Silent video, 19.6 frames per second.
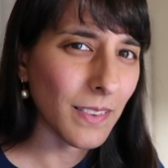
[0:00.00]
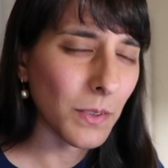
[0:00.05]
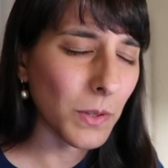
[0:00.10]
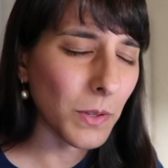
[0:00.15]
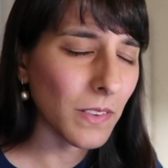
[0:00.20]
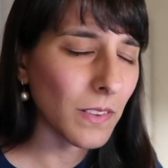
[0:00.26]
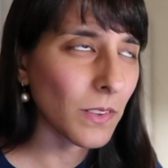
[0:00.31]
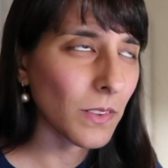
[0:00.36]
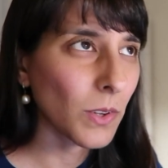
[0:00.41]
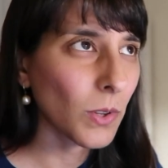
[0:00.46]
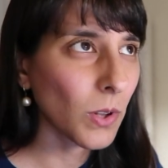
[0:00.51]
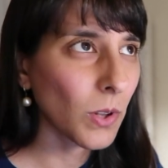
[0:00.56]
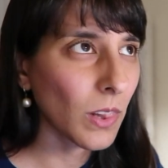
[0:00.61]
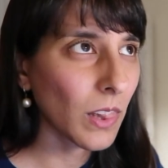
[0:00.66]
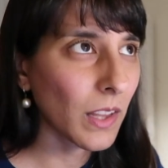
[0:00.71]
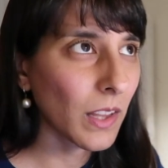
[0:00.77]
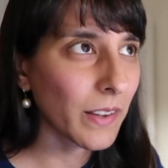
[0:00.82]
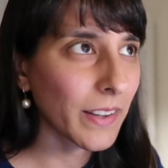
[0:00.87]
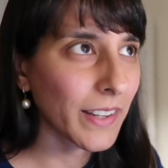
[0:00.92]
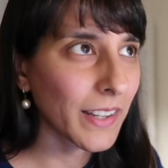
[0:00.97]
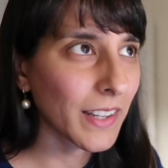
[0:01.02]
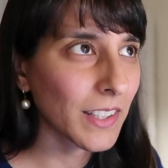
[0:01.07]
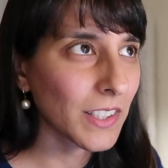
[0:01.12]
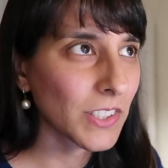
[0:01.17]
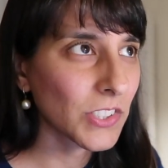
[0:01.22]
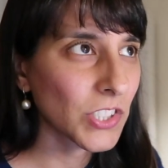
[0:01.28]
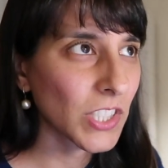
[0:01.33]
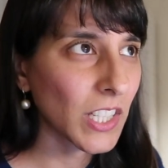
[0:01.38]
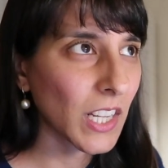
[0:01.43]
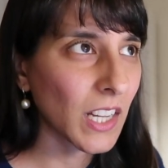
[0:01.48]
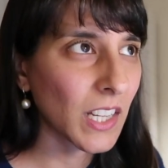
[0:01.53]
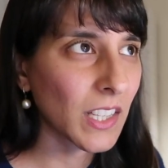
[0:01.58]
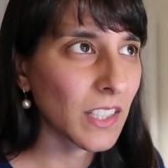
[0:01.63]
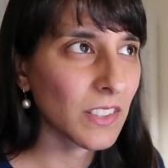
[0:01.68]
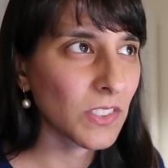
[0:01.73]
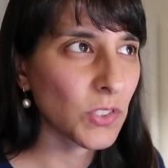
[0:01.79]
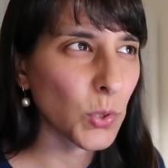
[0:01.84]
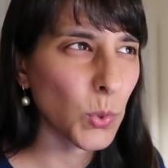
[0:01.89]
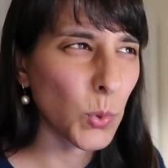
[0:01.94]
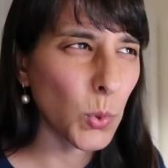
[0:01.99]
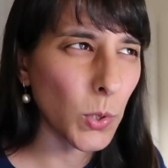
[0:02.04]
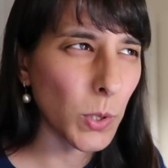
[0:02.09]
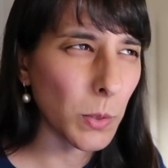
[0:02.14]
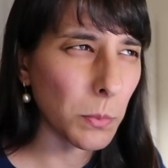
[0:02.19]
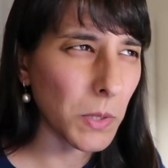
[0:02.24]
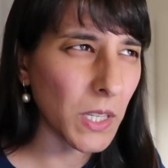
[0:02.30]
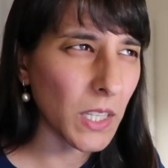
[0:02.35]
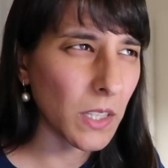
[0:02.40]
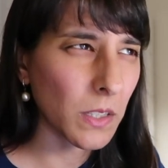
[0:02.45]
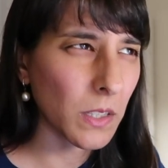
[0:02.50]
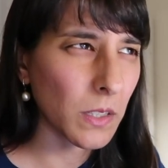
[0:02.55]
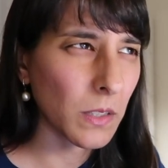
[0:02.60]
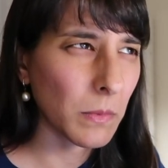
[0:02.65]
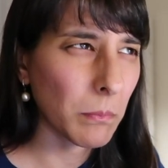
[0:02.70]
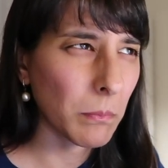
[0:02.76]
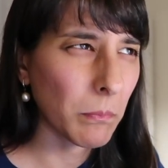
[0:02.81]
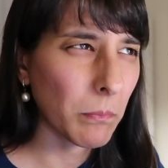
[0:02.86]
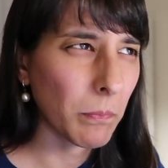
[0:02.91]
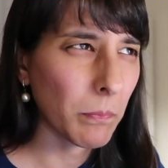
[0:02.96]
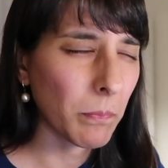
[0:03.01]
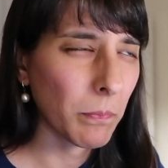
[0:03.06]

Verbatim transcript: So it's not like she can't talk about it.